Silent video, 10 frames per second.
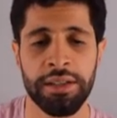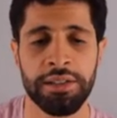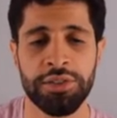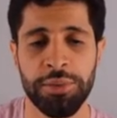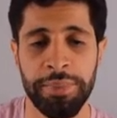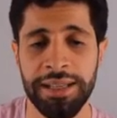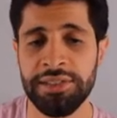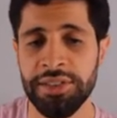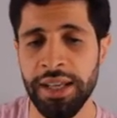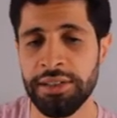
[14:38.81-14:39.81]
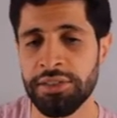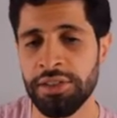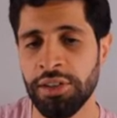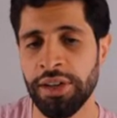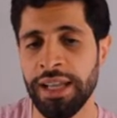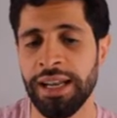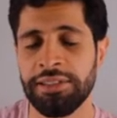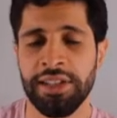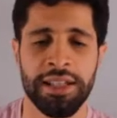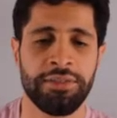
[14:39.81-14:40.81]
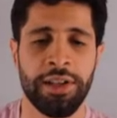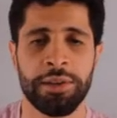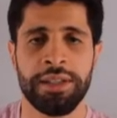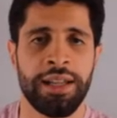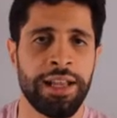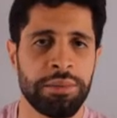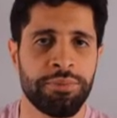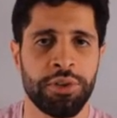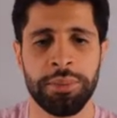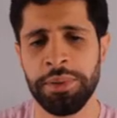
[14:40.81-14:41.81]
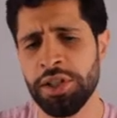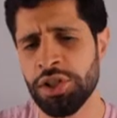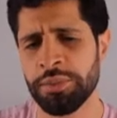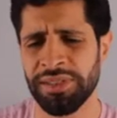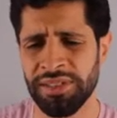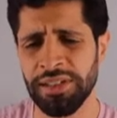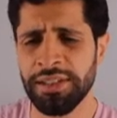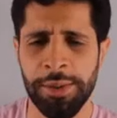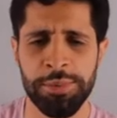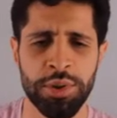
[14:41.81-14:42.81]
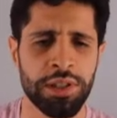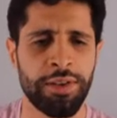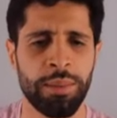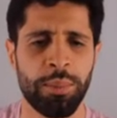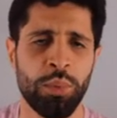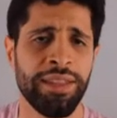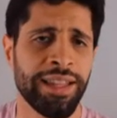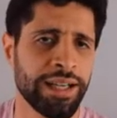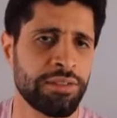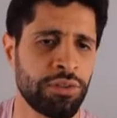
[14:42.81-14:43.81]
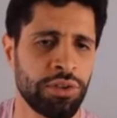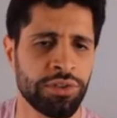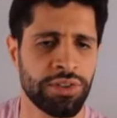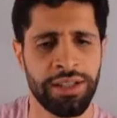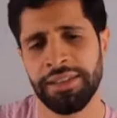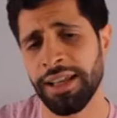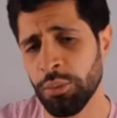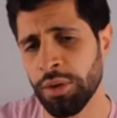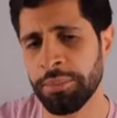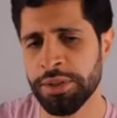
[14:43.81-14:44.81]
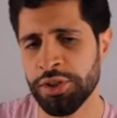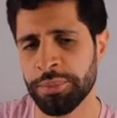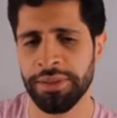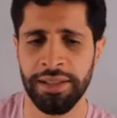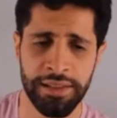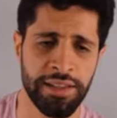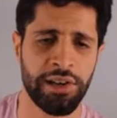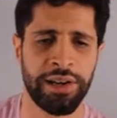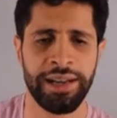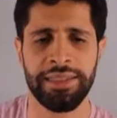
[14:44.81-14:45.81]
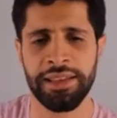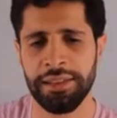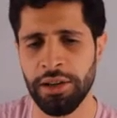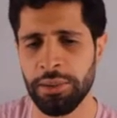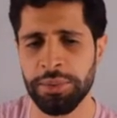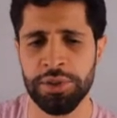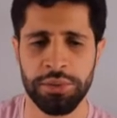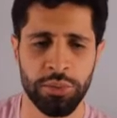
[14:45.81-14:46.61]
So it makes sense, again, I say develop the knights before the bishops, but sometimes you'll develop one knight first, and then one bishop, and then the other knight, and then the other bishop.